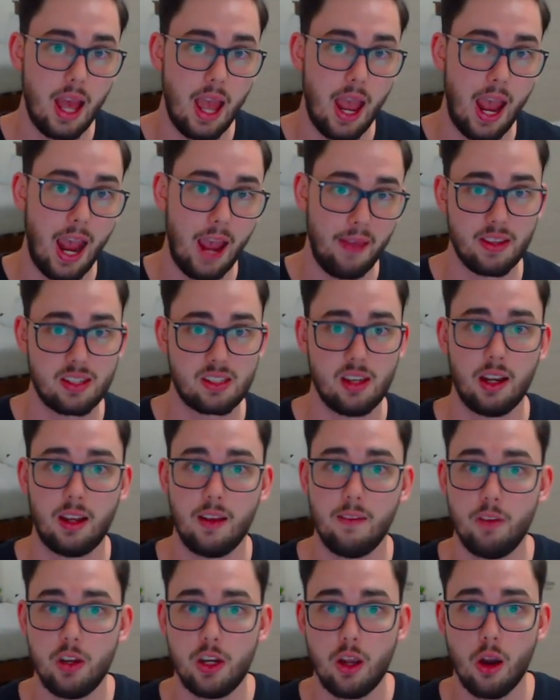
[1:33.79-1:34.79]
And the second
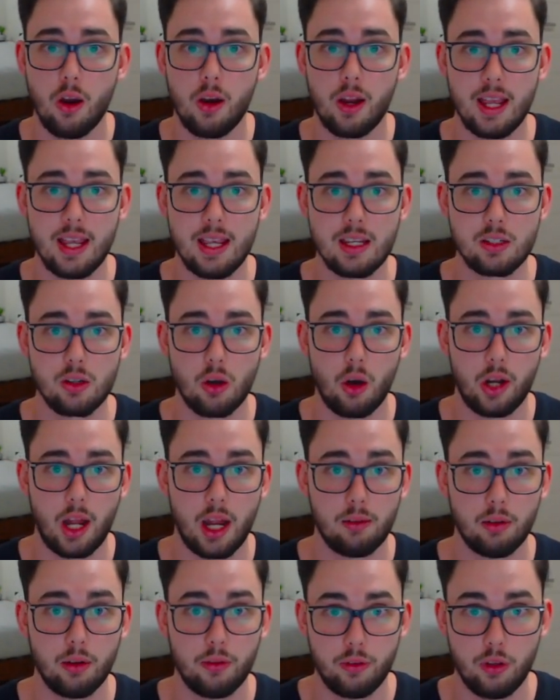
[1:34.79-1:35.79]
video is on a
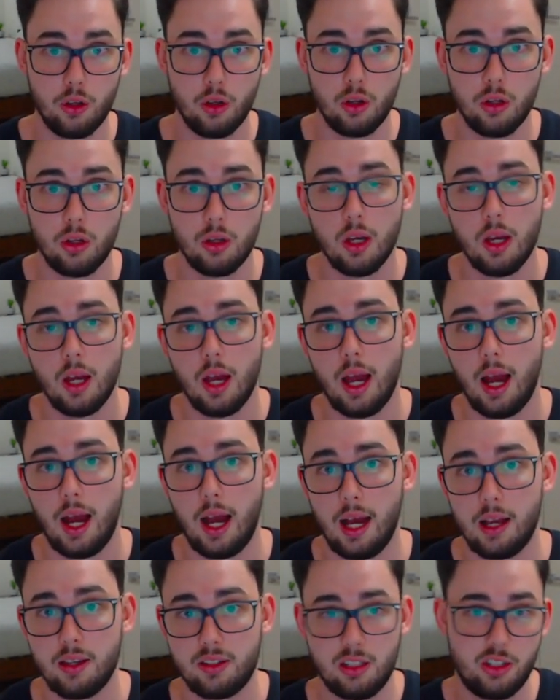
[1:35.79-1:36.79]
review
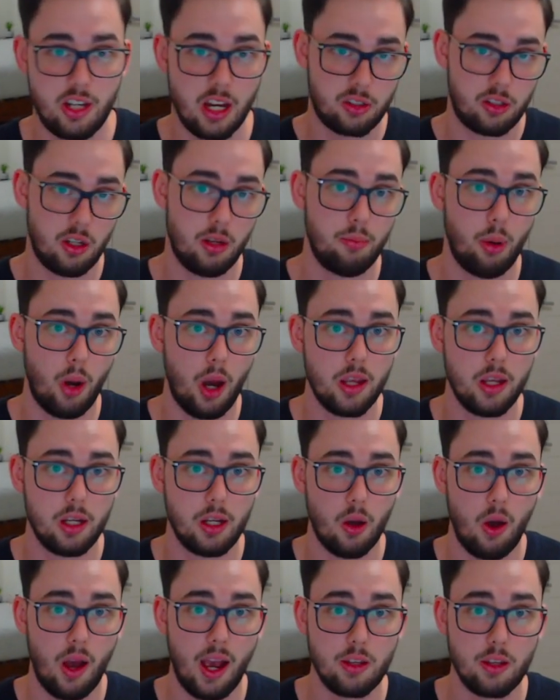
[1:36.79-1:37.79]
suggested by you
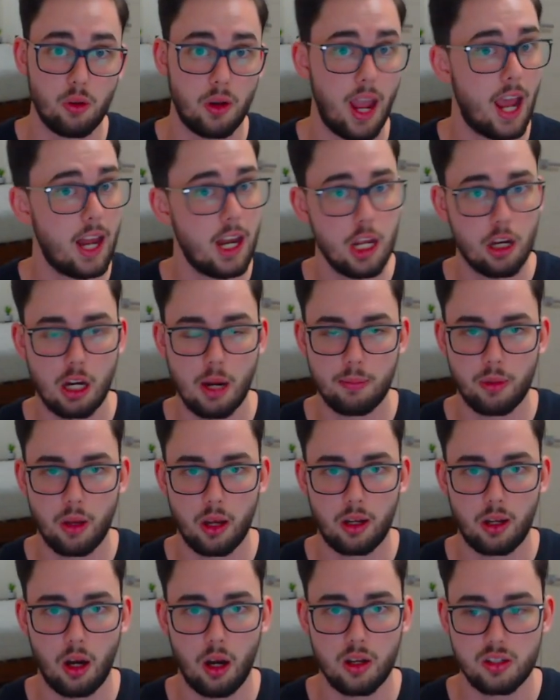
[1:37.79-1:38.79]
guys on any
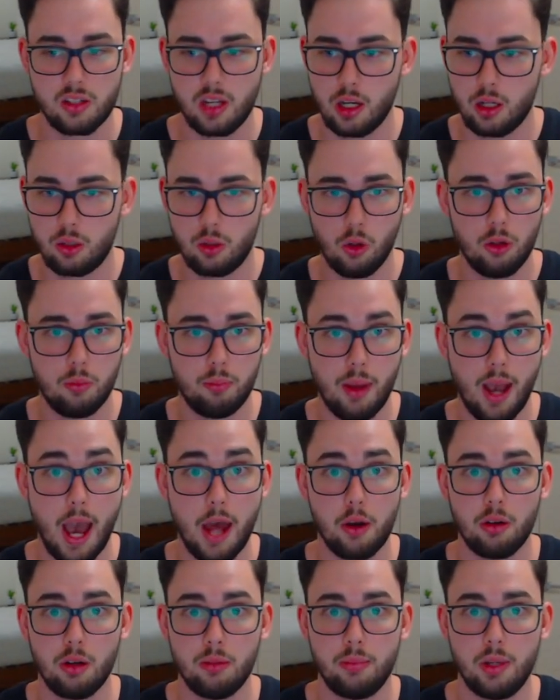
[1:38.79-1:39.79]
cryptocurrency, good, bad,
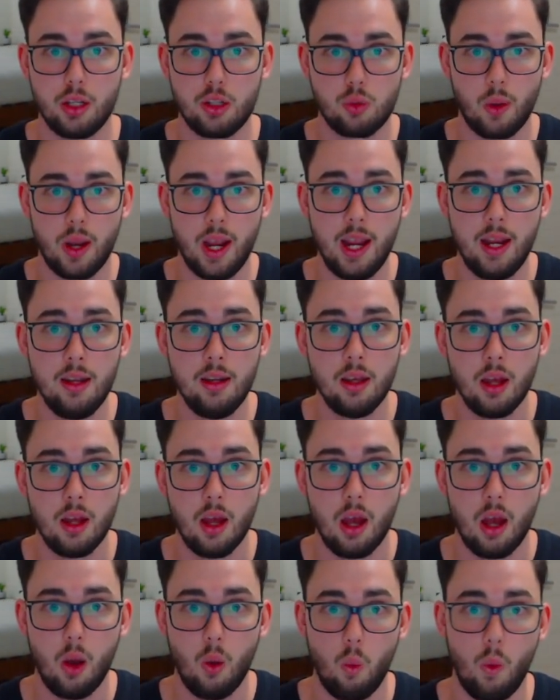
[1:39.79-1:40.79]
or in between,
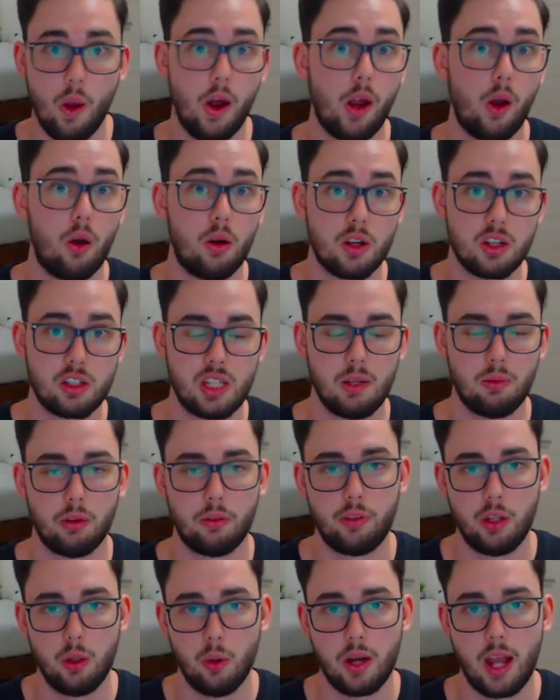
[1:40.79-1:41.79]
where I honestly
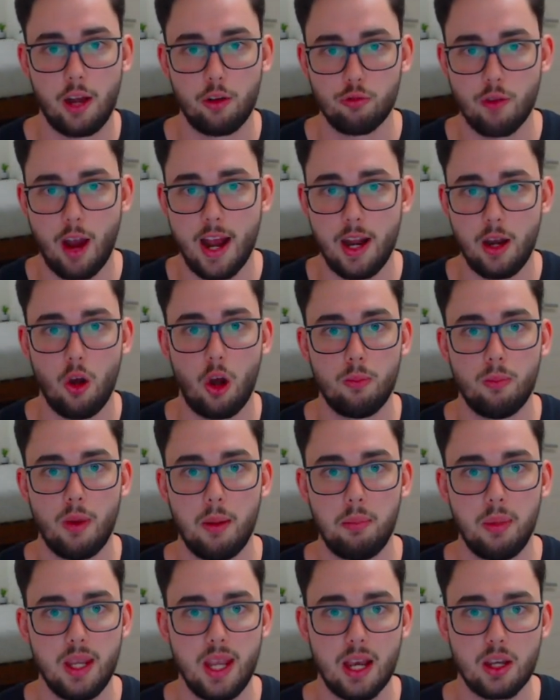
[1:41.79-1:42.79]
review it and rate it on my
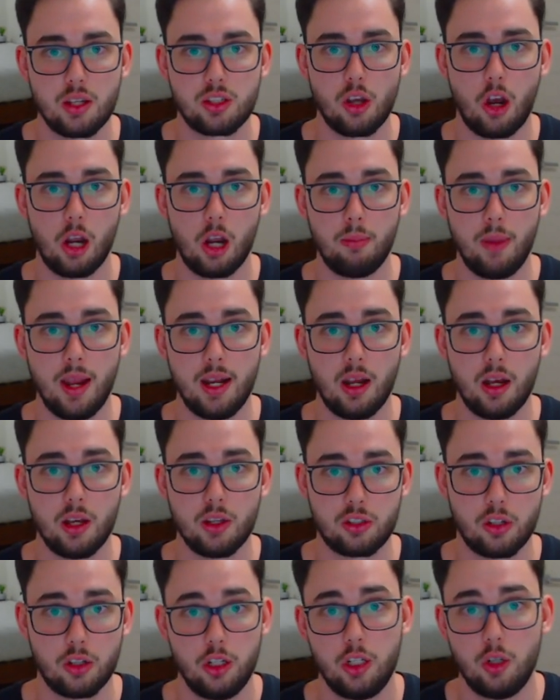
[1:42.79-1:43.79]
BSO meter
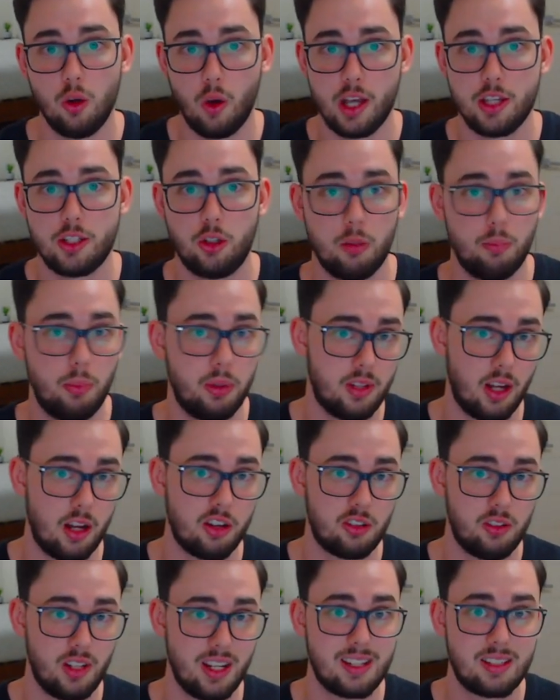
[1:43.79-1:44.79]
so you guys could
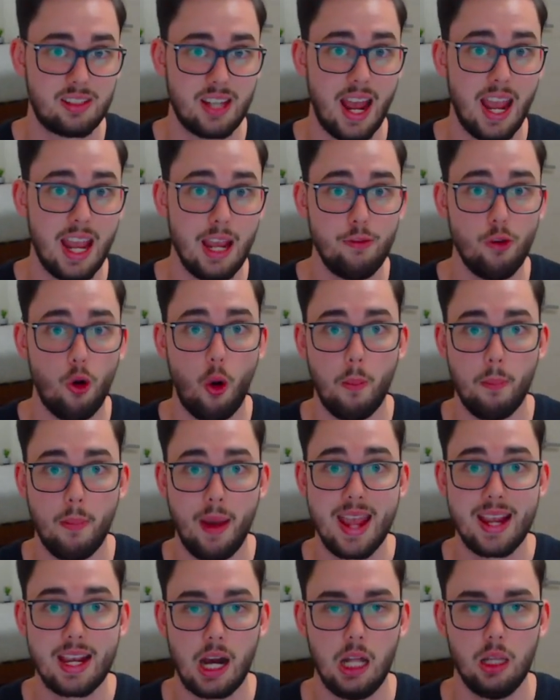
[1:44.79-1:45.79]
potentially save or
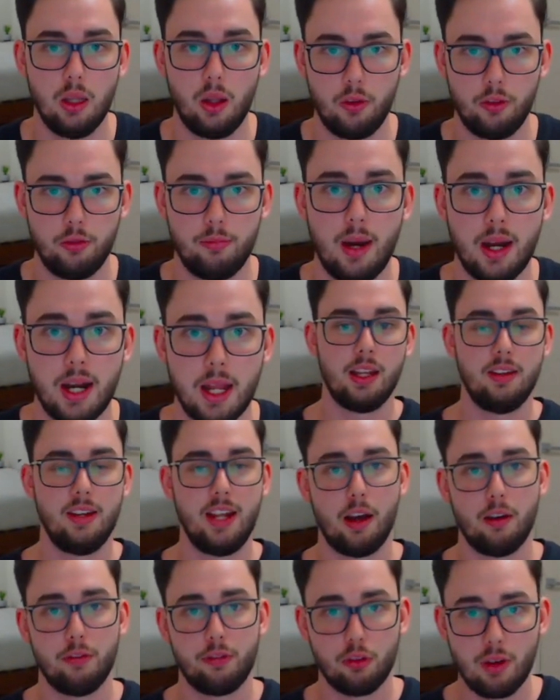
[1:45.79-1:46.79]
make a lot of money.
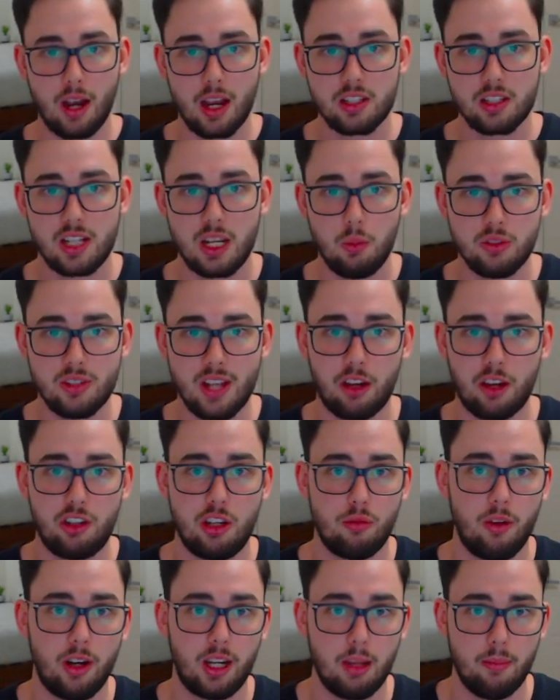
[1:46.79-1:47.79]
Now, Verasity was actually
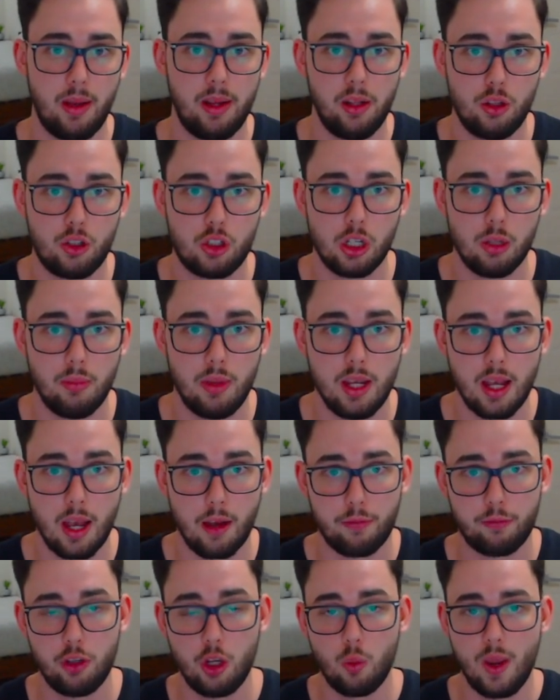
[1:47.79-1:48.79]
recommended to me a
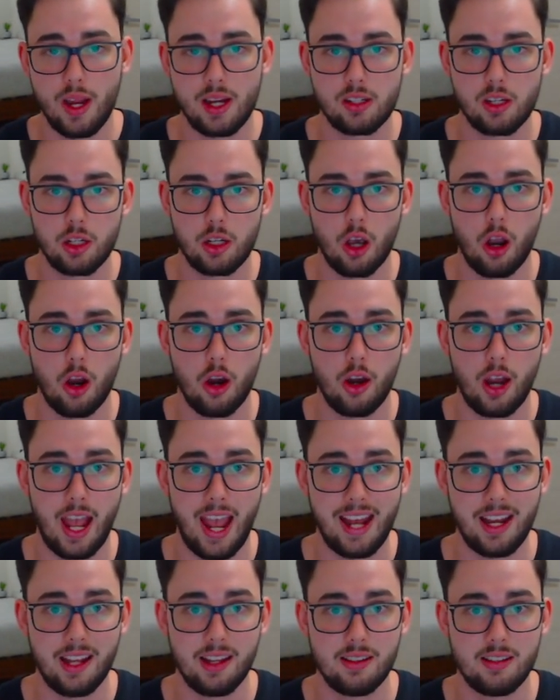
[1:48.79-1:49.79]
few weeks ago
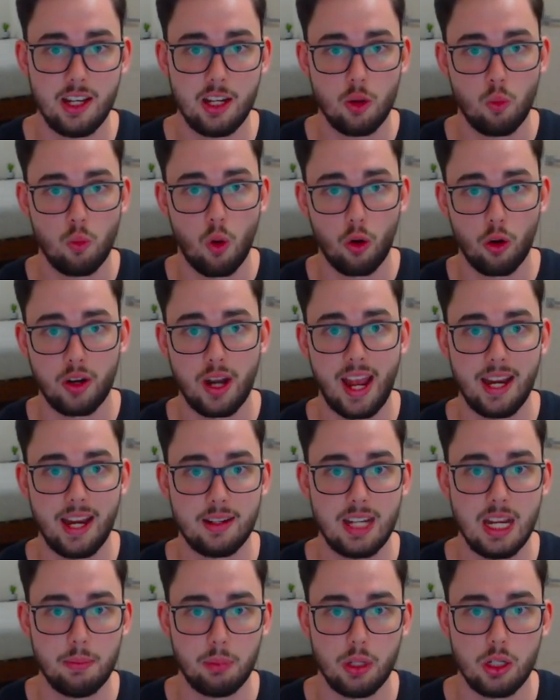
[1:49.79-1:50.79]
and it did warrant a
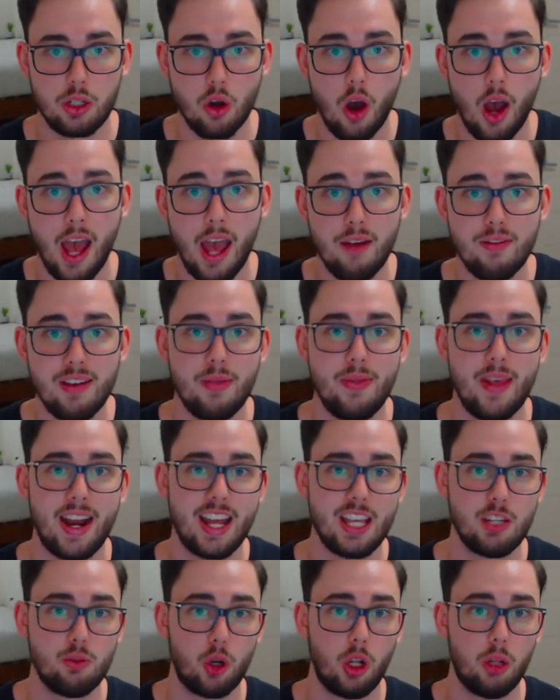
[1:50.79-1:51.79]
deeper dive, and that
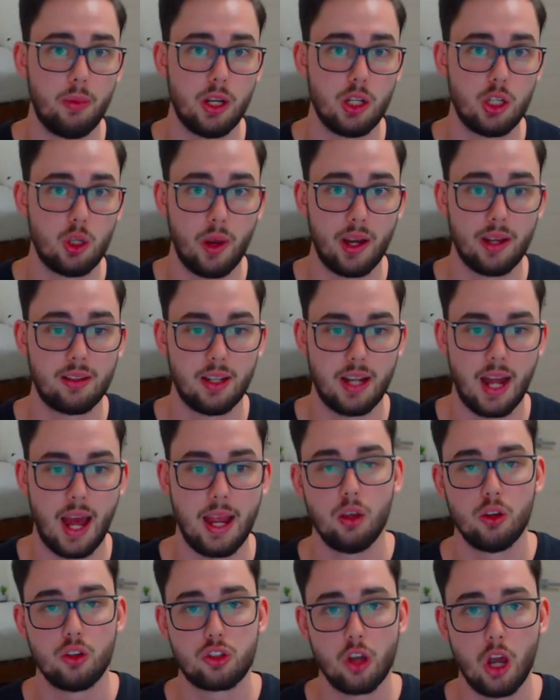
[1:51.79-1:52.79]
is what I'll be doing
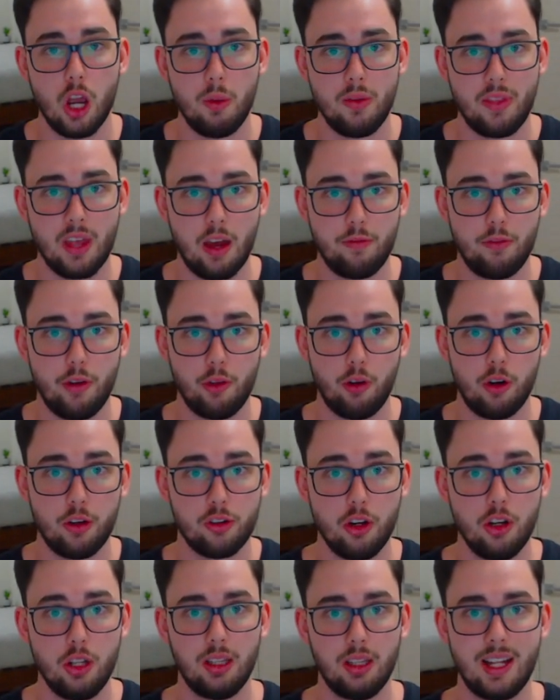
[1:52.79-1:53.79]
today. So without further
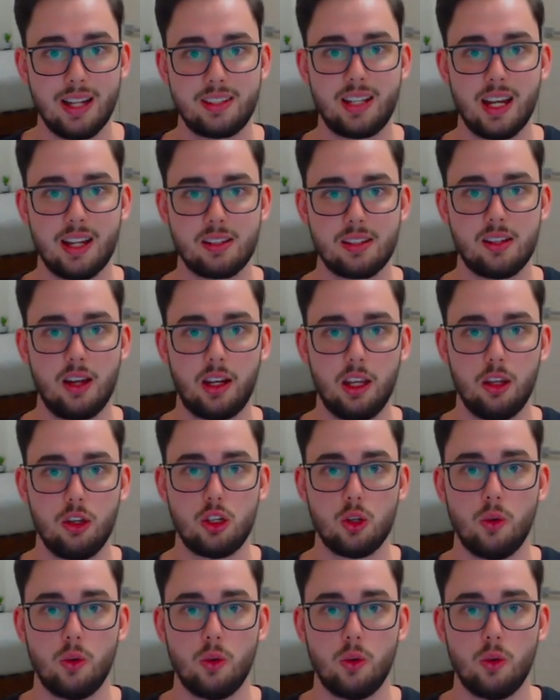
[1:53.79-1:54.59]
ado, let's get stuck into